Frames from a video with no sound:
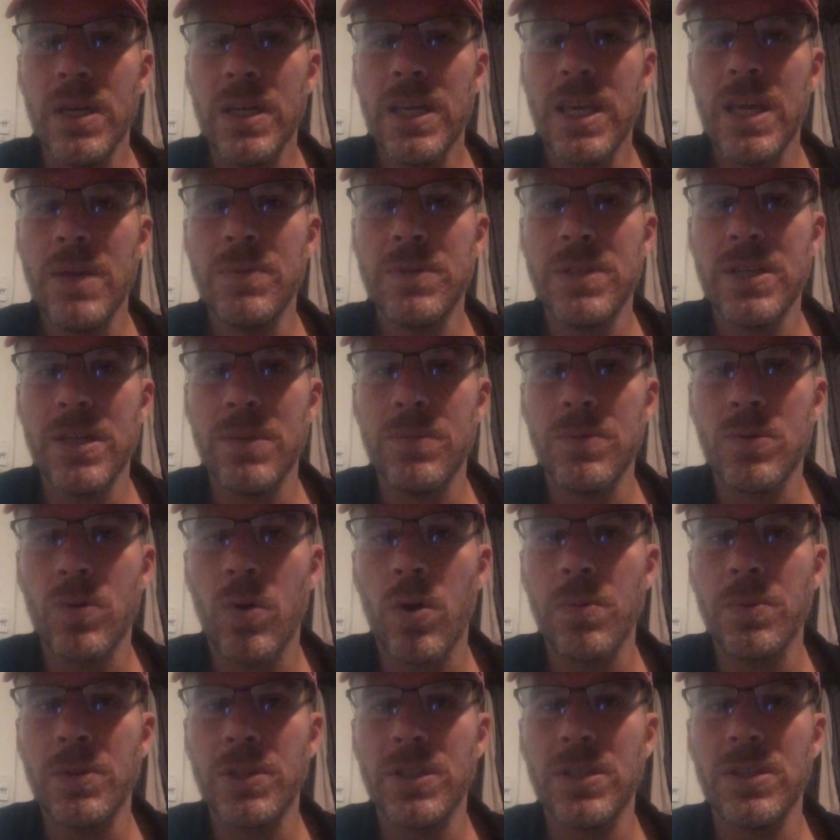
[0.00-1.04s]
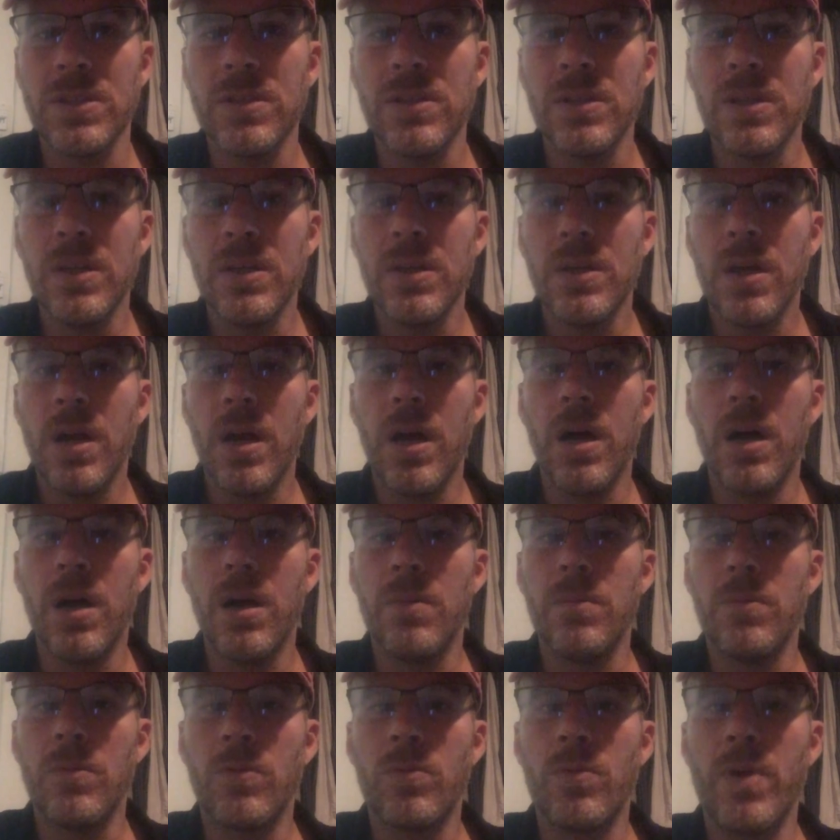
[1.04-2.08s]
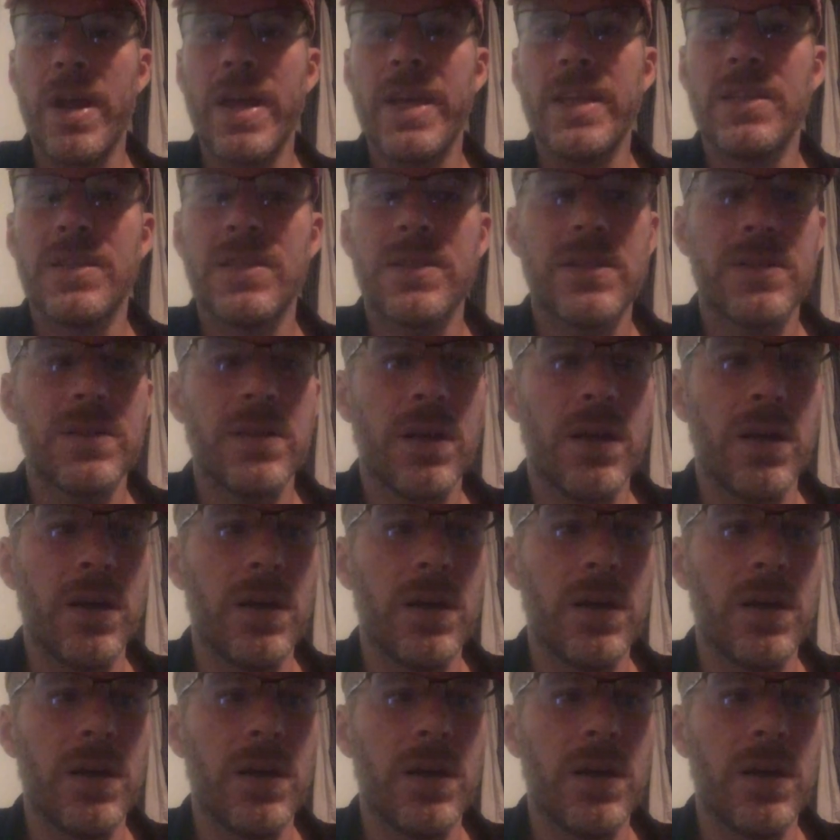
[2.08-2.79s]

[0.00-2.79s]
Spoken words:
keeps the absorption rates.